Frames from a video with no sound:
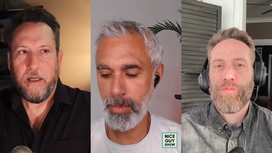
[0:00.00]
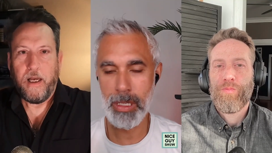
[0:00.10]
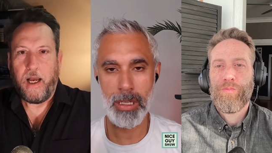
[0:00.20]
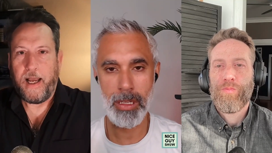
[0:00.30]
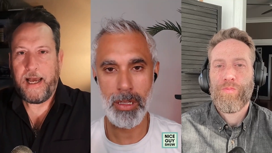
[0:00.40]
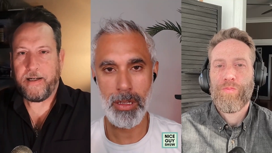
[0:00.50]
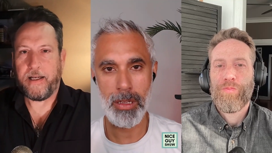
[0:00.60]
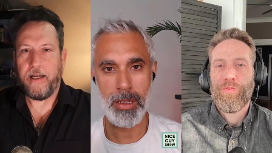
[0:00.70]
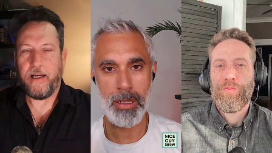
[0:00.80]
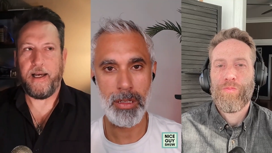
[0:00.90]
Speaker 1: I had
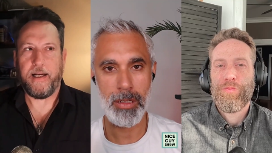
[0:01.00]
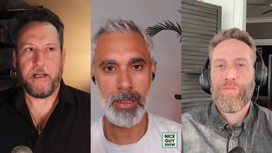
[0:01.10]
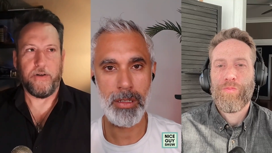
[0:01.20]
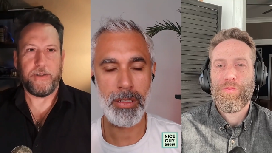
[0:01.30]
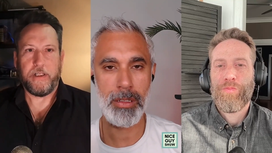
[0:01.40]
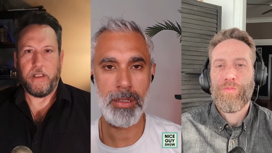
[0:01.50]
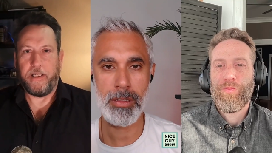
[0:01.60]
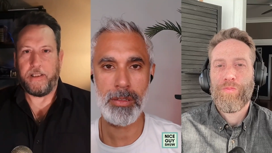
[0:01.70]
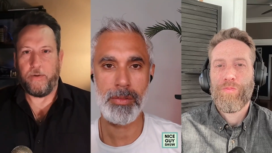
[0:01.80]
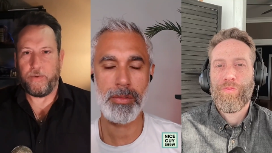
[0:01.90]
a, I had a coaching
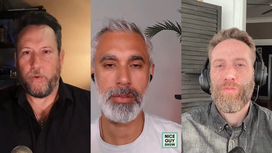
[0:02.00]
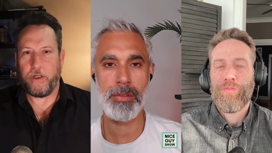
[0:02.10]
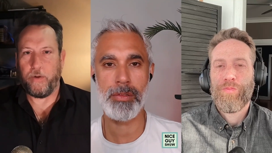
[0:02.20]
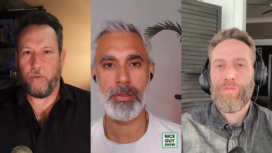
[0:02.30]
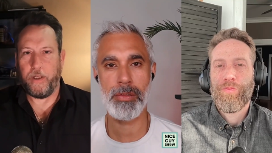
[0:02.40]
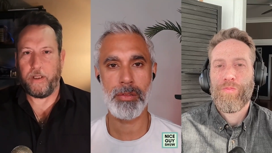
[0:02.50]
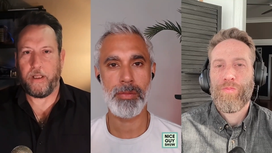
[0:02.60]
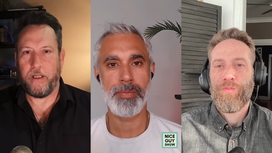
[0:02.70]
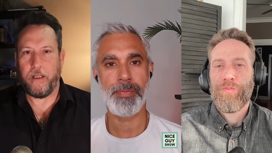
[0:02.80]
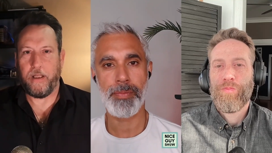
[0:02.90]
client that I was working
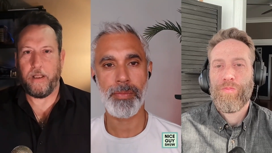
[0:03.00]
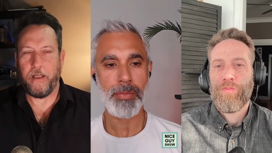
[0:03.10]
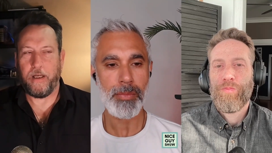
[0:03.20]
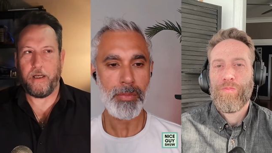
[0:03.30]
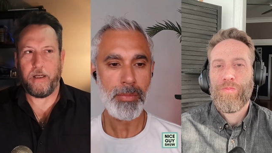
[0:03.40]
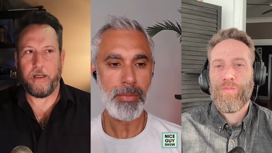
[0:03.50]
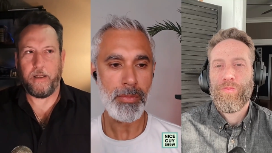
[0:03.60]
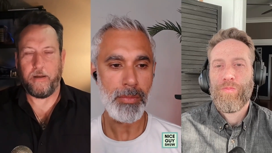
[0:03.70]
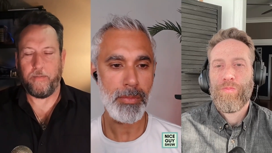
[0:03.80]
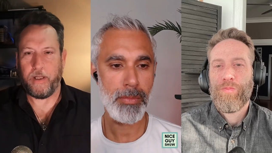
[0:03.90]
with.
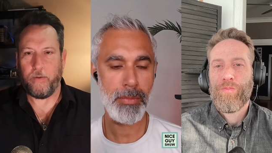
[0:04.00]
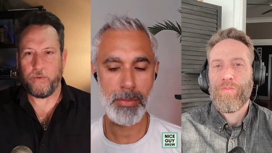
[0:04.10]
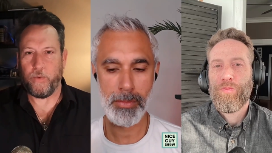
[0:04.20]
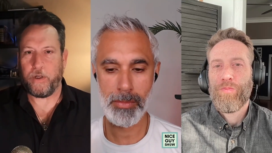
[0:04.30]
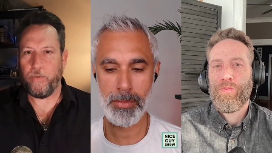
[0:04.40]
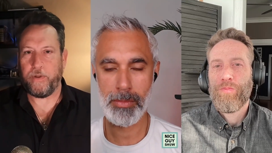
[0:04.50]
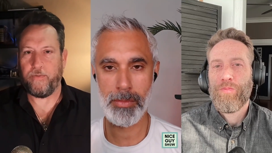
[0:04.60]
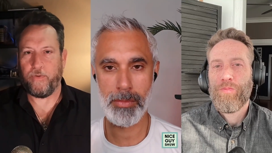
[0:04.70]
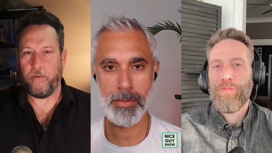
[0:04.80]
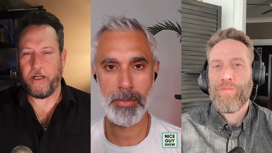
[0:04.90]
Um, I was working with him
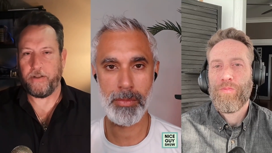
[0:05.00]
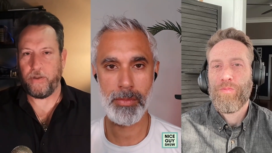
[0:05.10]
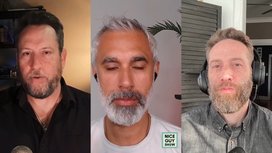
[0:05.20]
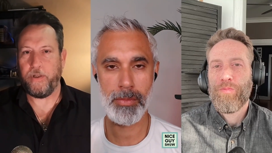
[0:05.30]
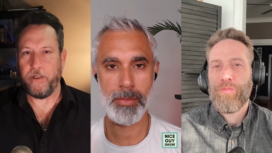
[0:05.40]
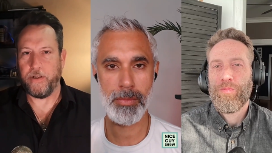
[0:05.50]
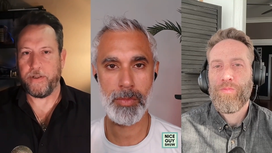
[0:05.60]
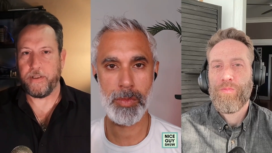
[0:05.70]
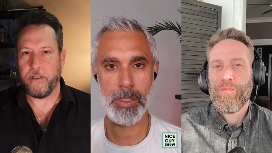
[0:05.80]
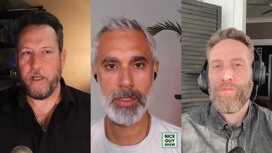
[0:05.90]
for about two
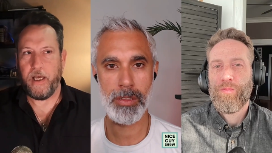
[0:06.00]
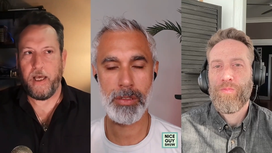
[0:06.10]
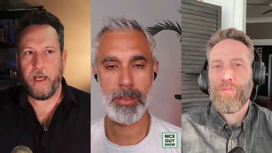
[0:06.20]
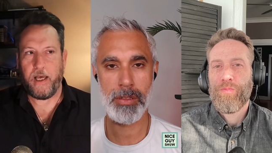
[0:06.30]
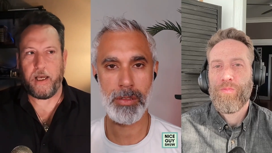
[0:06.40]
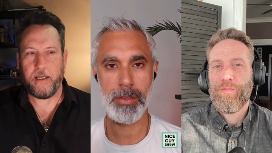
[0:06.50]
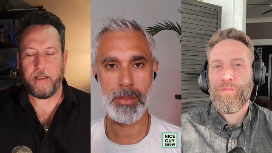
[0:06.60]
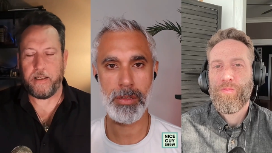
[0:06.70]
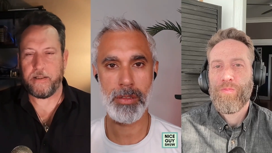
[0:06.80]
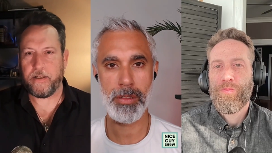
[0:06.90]
years, and
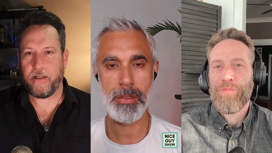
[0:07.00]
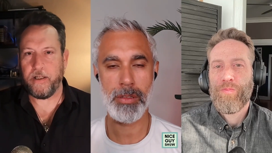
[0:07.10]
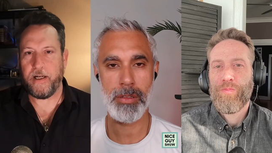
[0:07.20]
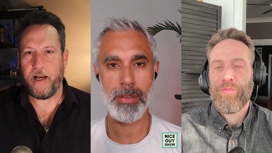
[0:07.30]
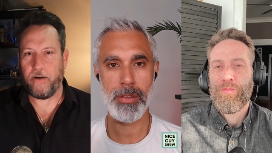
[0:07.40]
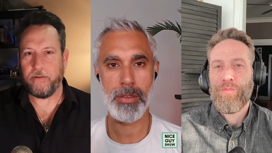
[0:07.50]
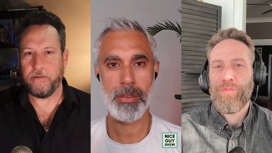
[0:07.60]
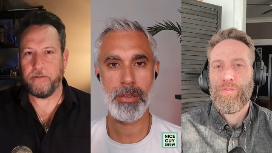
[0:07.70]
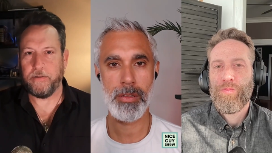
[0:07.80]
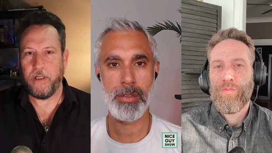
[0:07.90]
he started out
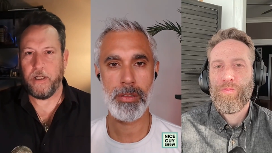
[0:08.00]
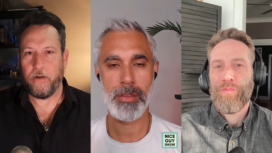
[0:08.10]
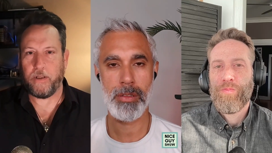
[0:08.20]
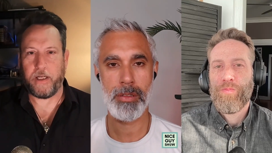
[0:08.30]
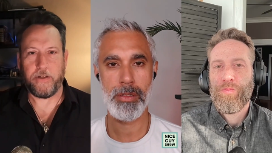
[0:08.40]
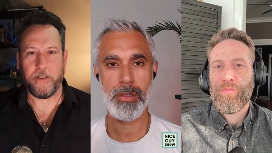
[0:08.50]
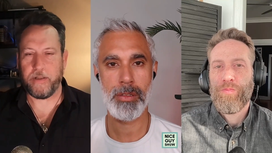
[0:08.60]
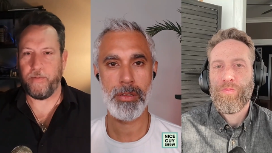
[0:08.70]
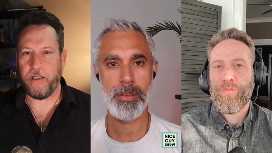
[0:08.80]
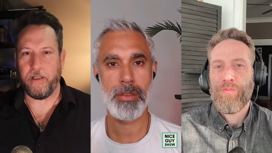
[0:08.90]
like
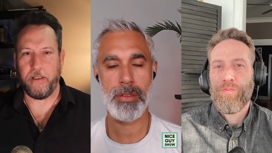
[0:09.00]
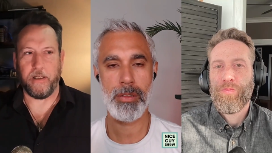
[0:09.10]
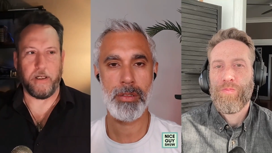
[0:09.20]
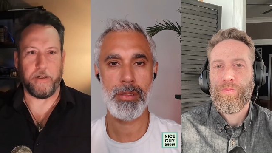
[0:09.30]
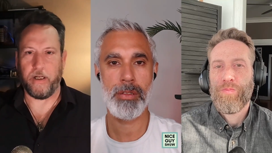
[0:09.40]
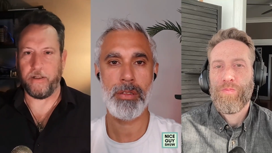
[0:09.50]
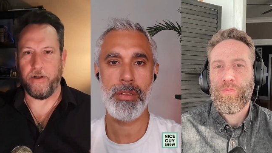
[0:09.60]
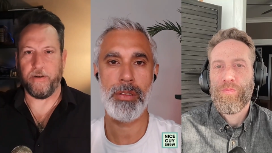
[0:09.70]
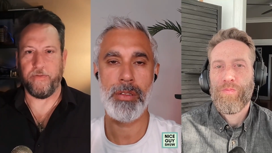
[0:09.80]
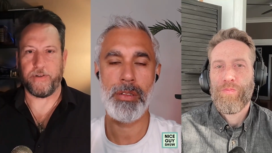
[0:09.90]
just being a
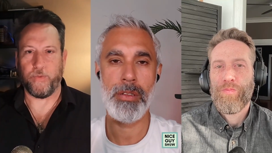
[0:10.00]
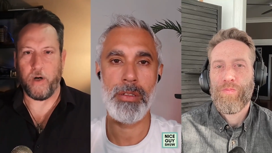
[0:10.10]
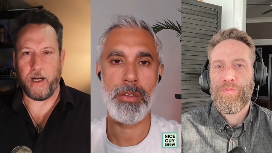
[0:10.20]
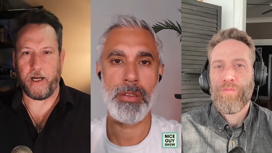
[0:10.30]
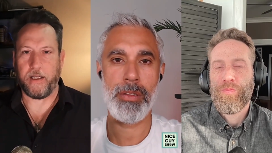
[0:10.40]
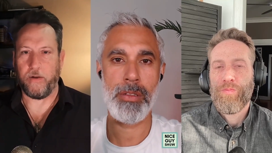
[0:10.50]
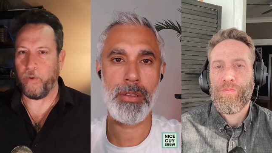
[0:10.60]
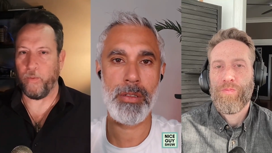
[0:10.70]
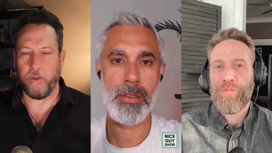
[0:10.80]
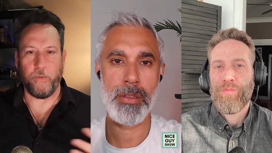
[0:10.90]
nervous wreck. And we
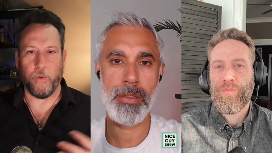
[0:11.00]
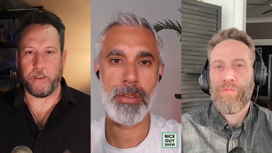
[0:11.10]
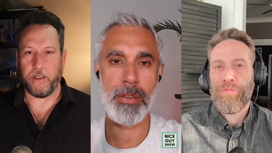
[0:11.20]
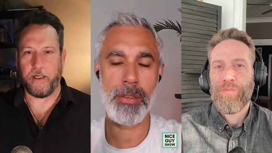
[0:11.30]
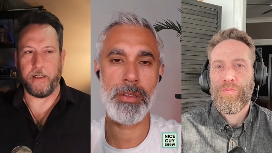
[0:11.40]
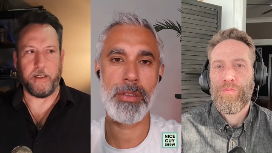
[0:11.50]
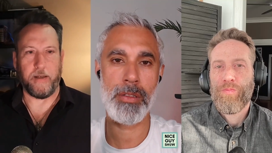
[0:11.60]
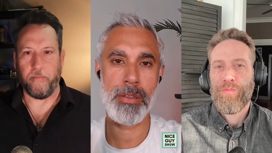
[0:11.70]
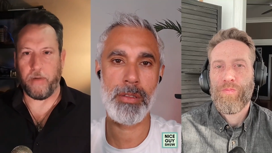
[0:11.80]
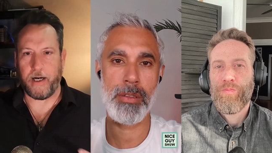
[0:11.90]
really worked on
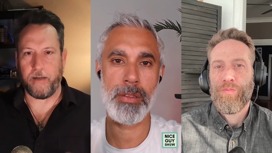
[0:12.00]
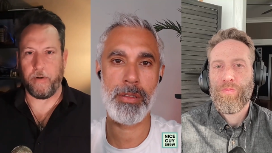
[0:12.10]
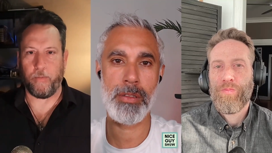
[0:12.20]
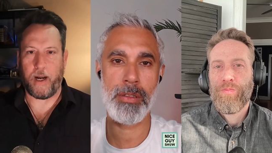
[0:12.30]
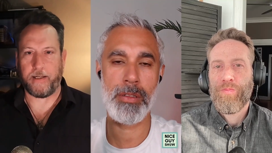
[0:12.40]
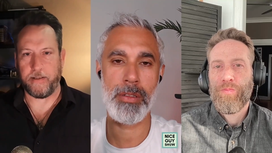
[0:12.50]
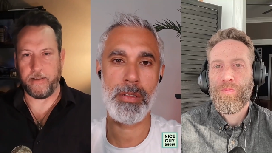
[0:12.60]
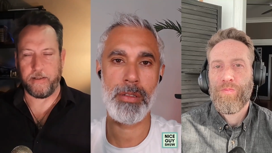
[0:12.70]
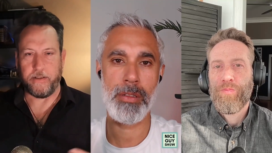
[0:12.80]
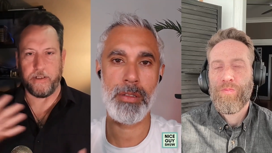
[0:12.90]
embodiment
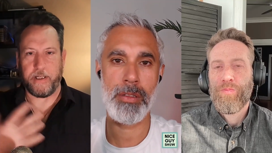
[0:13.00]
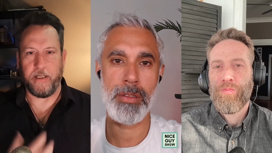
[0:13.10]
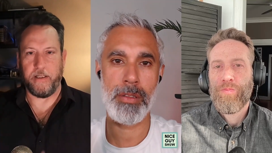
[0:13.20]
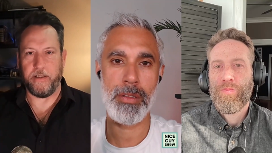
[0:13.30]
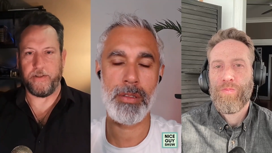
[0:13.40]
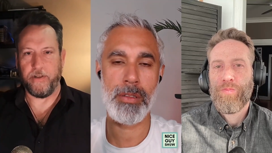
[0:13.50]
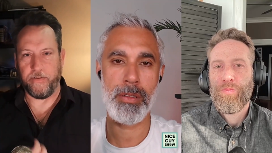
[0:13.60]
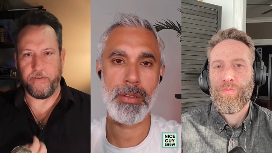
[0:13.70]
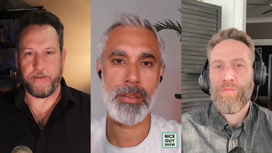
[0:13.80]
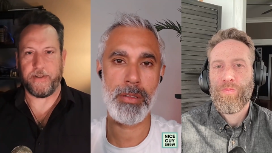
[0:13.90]
practices and just getting his
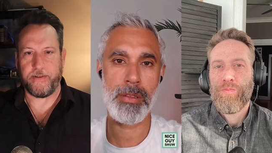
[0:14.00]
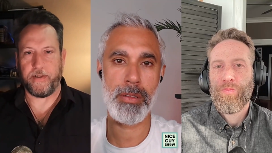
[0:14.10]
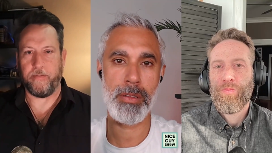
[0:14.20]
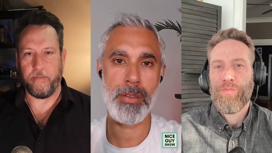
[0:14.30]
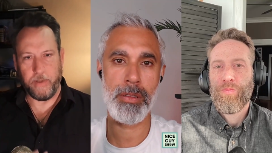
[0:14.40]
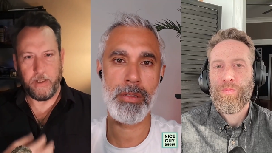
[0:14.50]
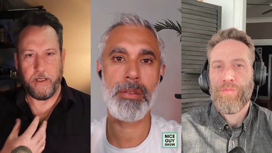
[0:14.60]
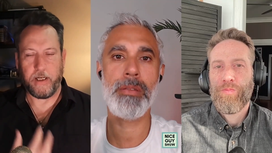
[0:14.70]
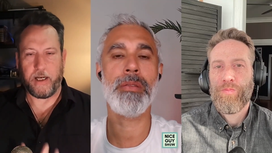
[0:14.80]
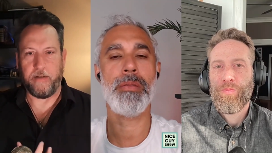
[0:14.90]
nervous system
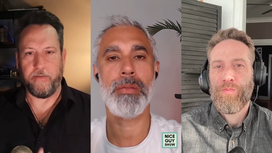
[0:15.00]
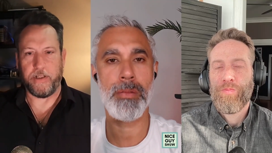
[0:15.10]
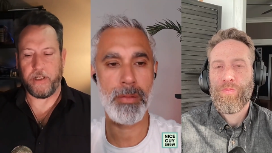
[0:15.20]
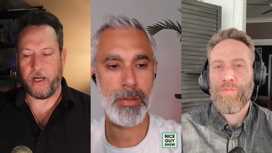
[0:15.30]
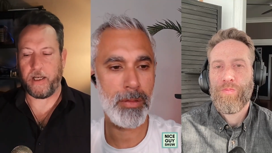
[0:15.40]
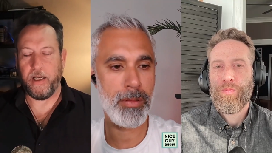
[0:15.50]
kind of in check.